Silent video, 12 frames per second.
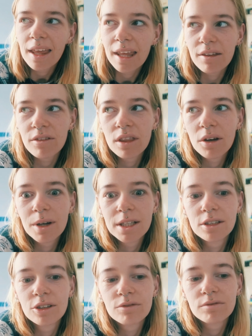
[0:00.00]
even though I
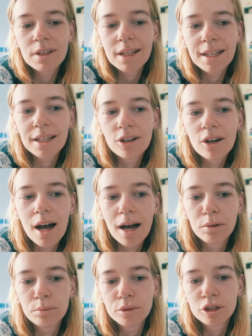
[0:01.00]
don't really know
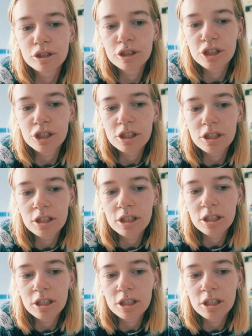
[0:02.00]
how much